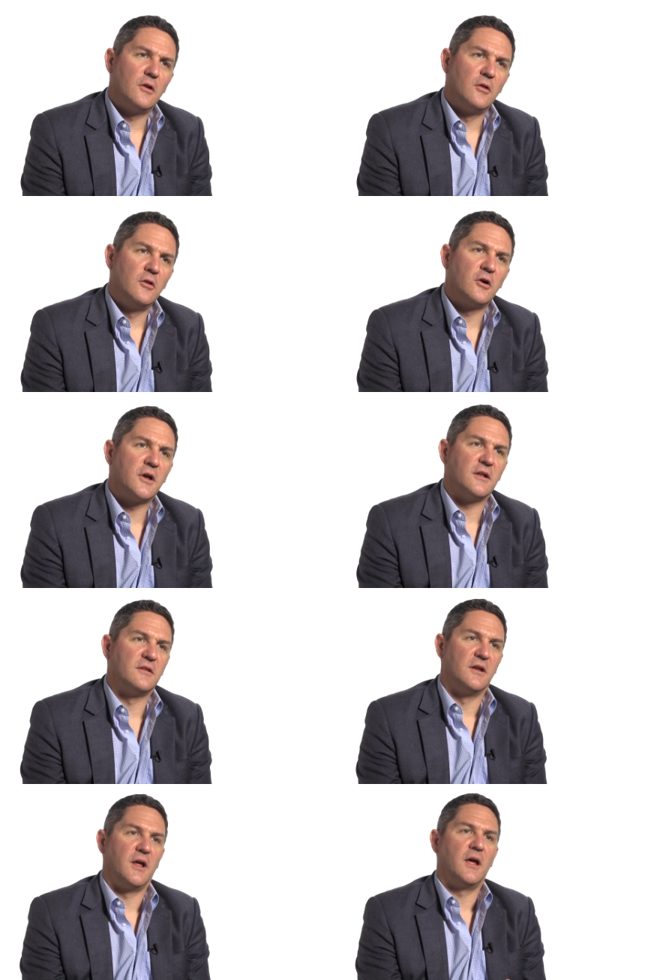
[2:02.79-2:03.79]
look at
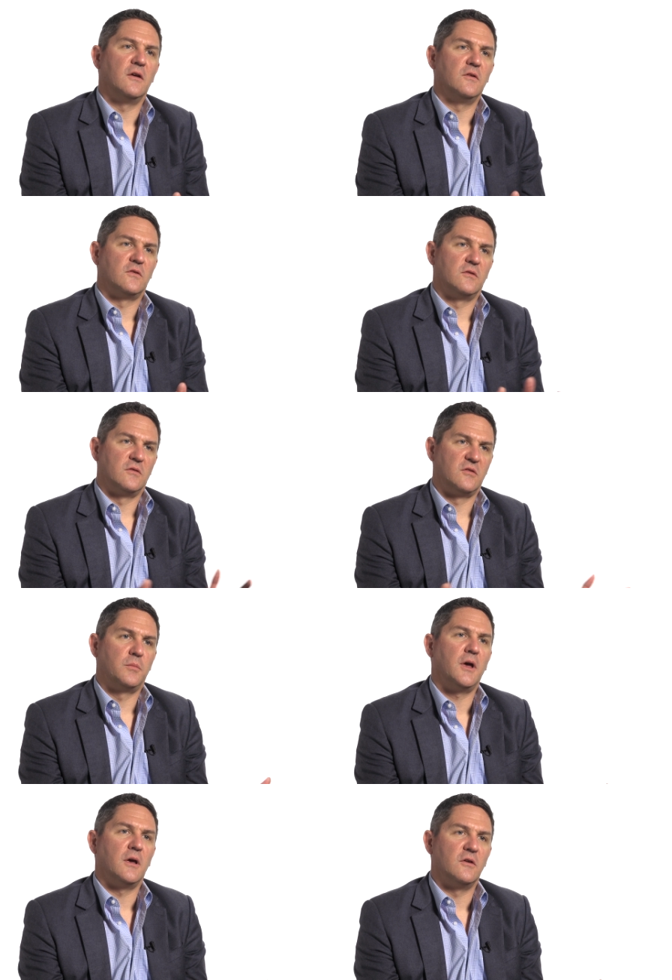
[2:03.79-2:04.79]
today's
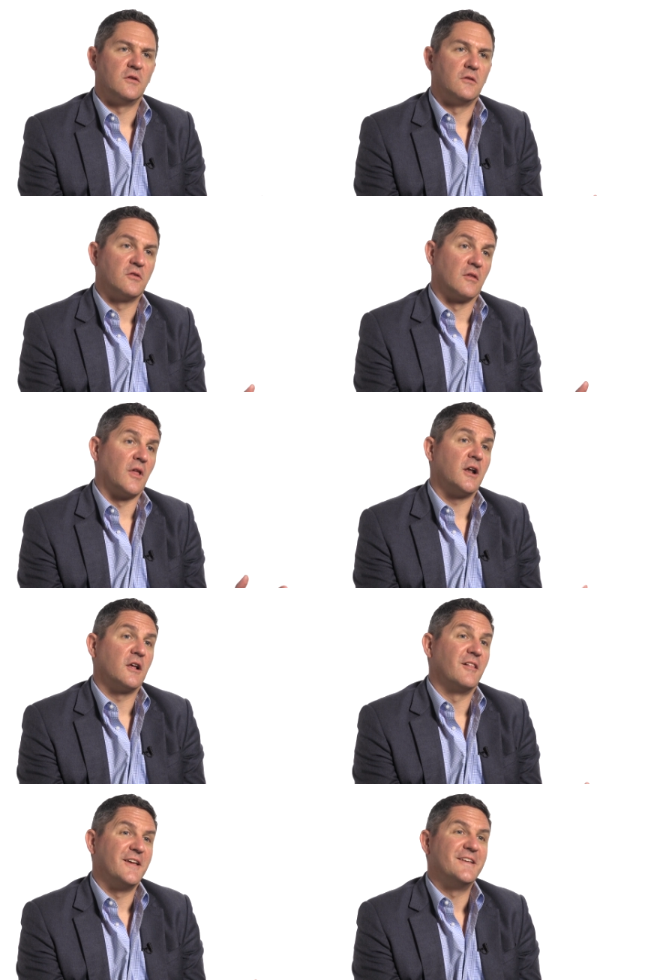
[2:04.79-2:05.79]
space, and there's a lot
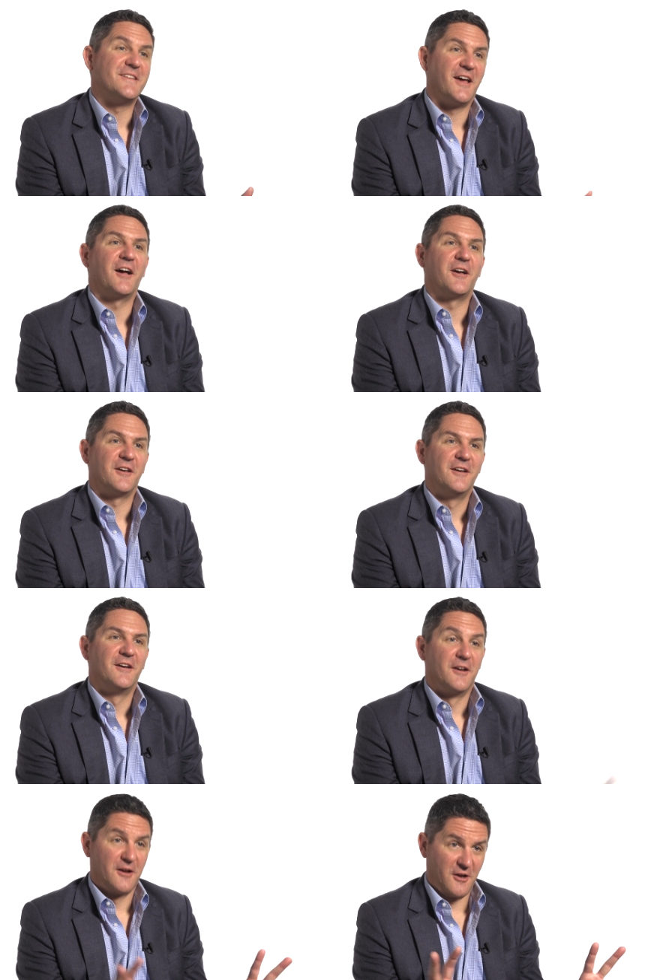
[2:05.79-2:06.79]
of clean tech
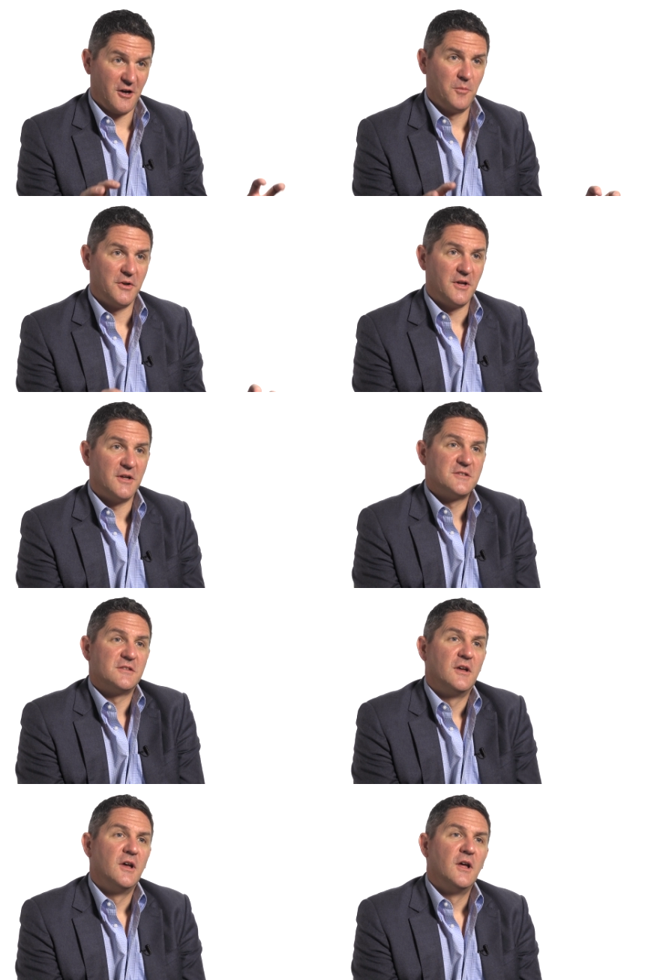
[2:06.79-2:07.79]

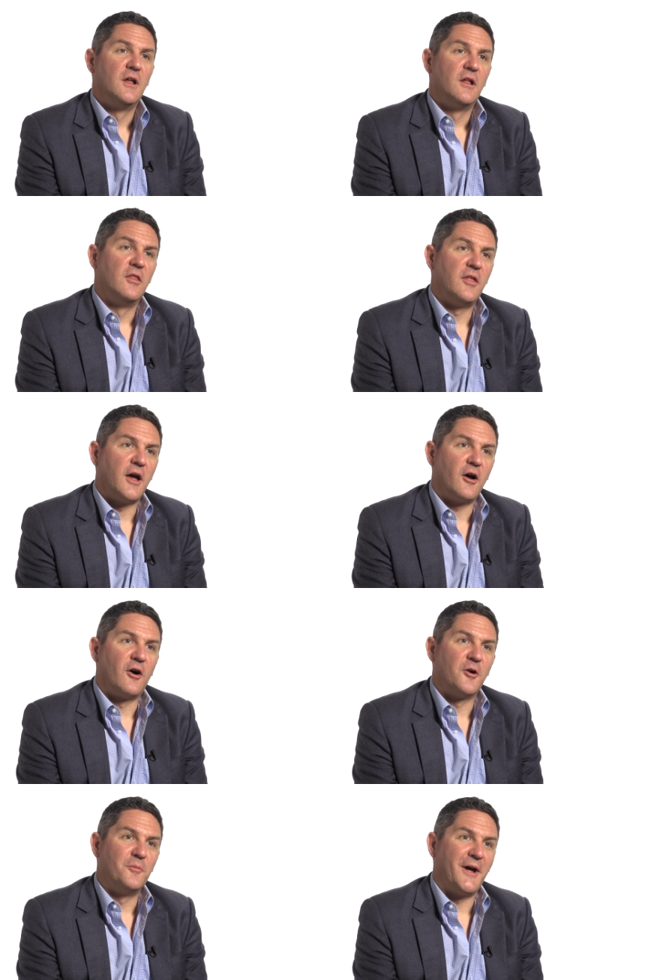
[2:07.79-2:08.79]
companies that
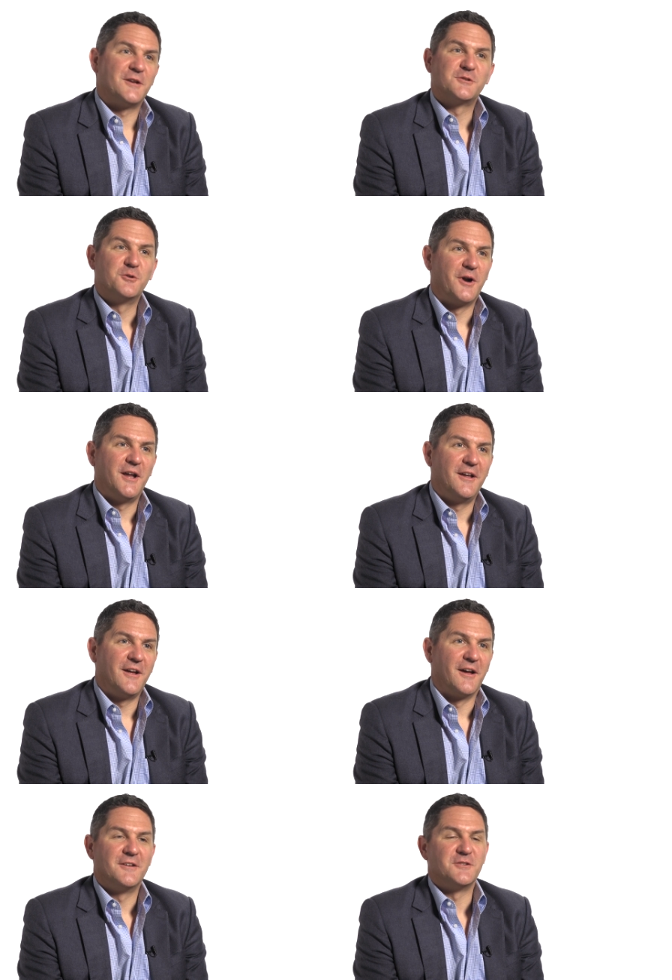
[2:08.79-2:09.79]
are
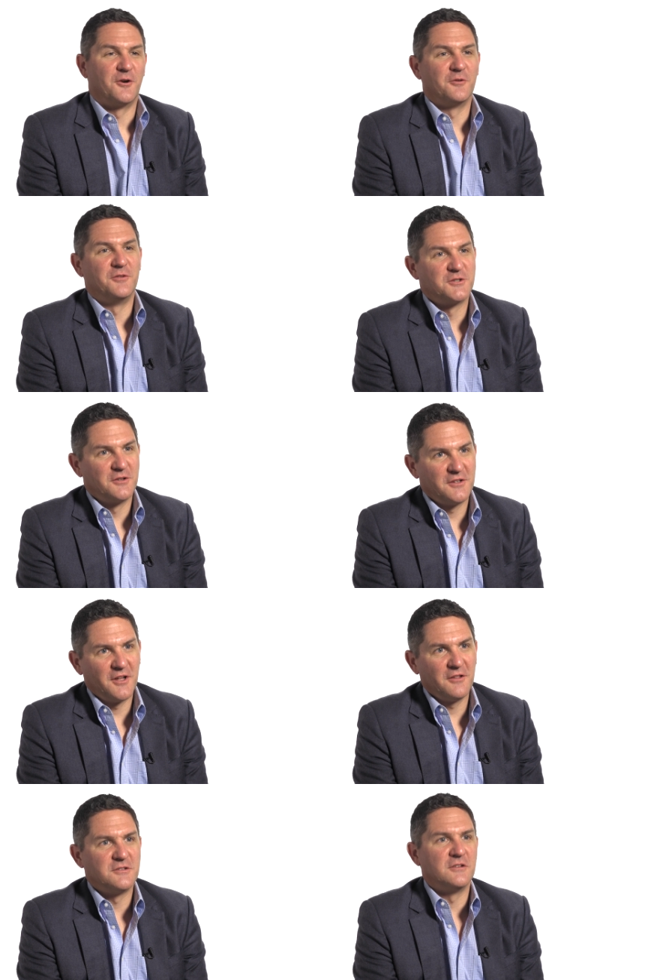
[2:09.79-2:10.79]
masquerading as artificial
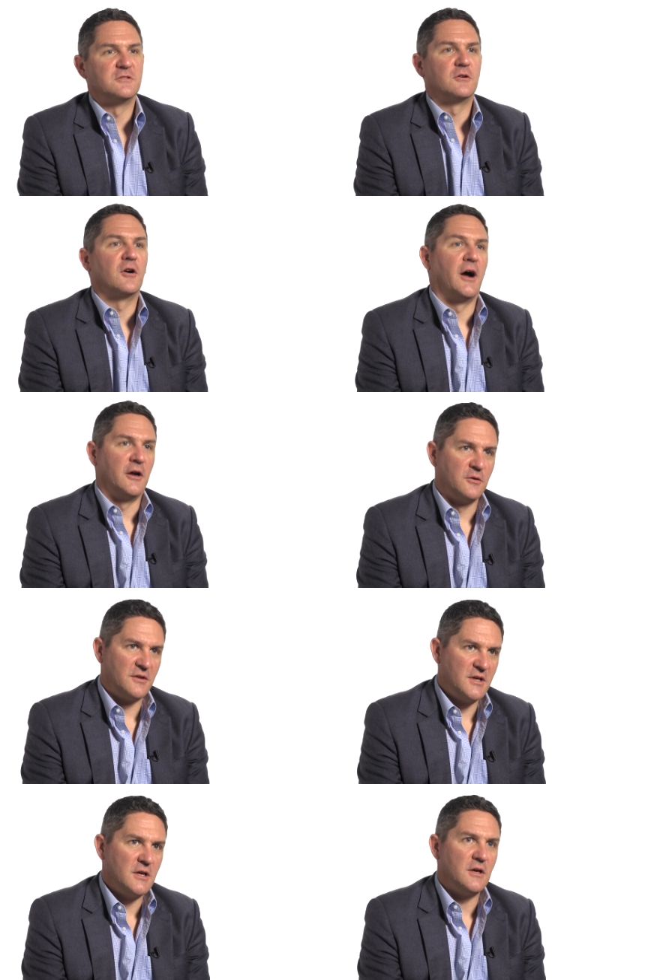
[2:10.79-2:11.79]
intelligence or
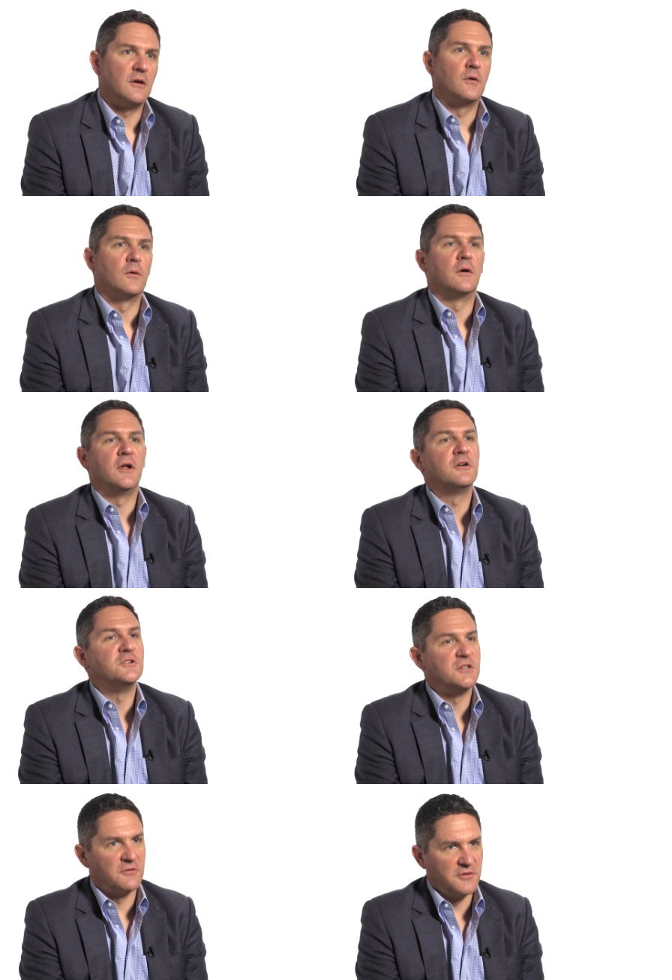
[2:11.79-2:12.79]
IoT or
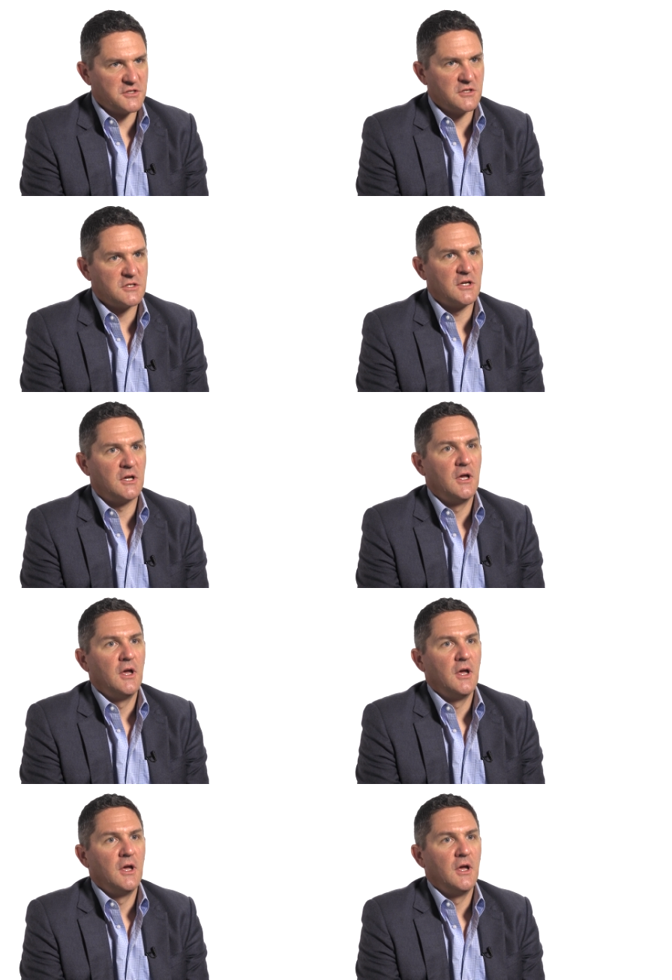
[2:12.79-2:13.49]
energy efficiency.